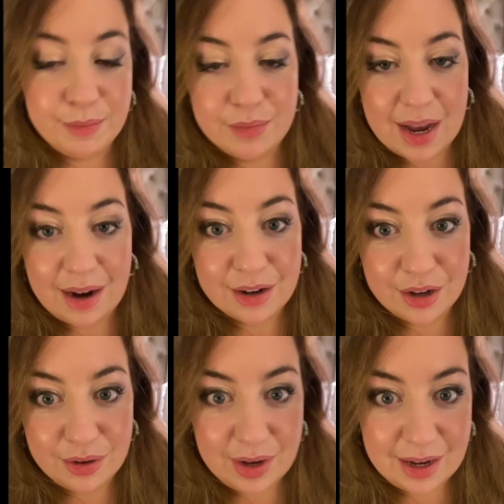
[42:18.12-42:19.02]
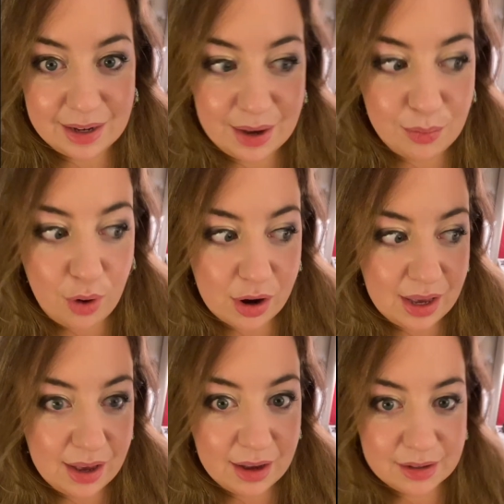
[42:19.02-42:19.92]
I gotta go. I gotta get
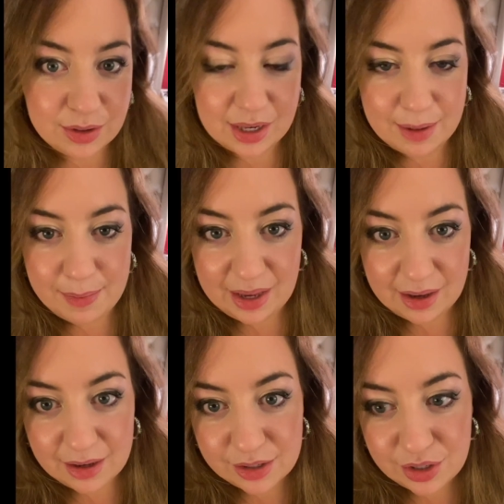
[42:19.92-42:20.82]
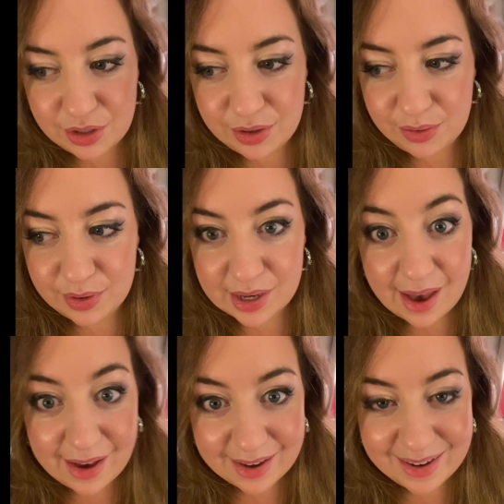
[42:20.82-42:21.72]
walking so I can make it to the
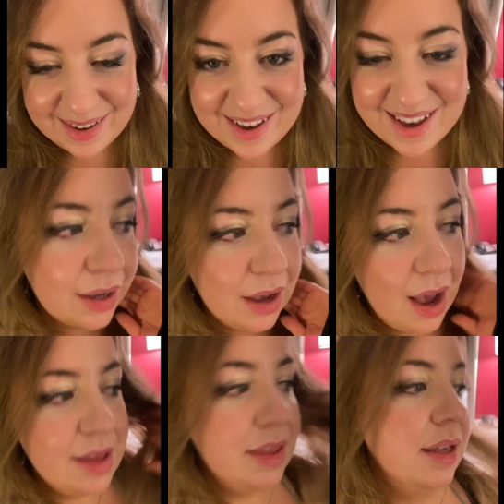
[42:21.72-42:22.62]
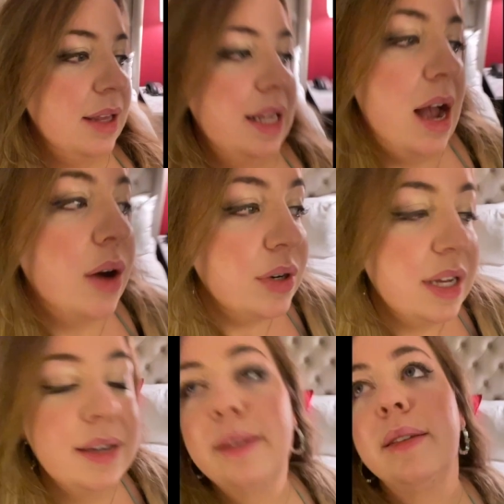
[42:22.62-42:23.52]
keg. I think like
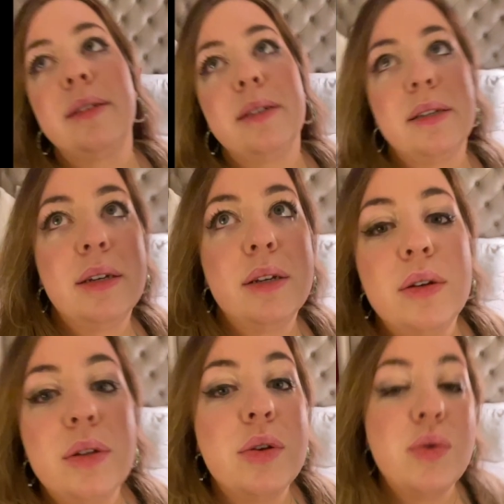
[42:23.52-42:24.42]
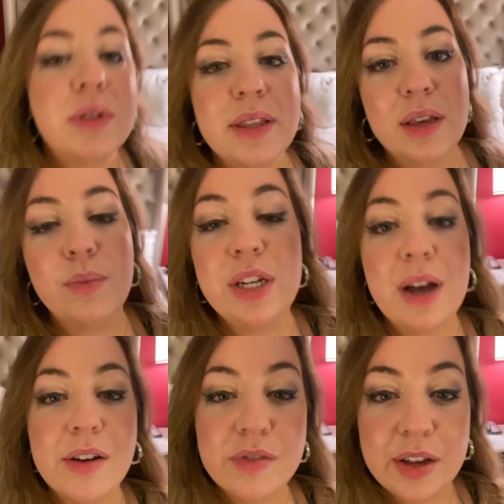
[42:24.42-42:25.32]
nowadays the only thing we
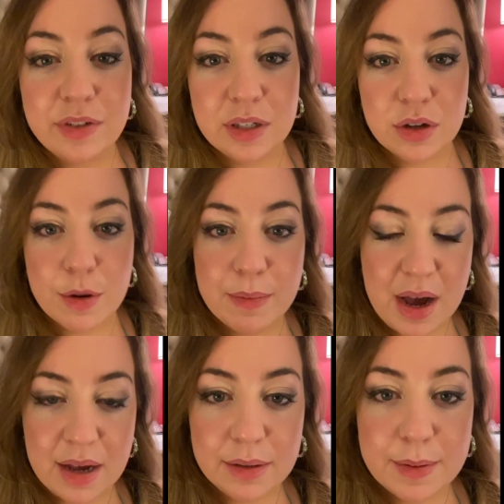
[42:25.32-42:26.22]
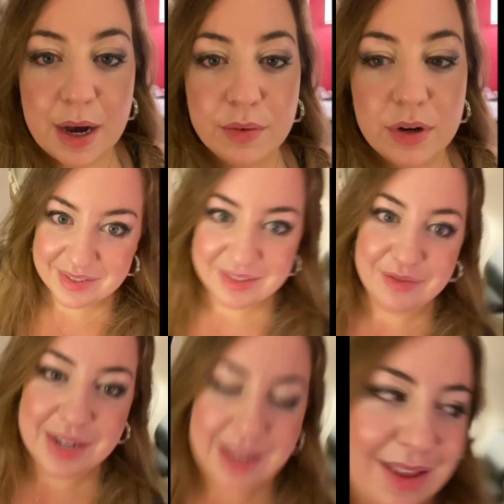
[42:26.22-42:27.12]
have left is our mind power. And
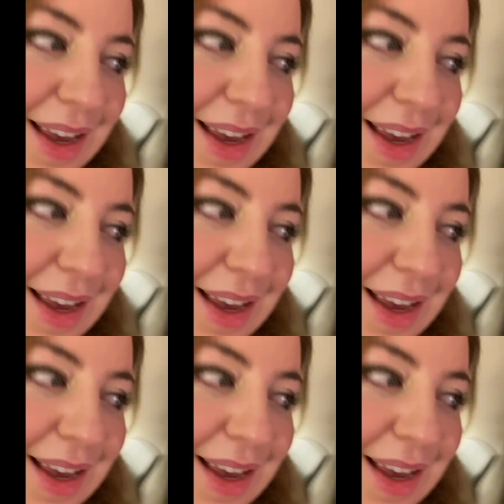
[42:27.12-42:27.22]
like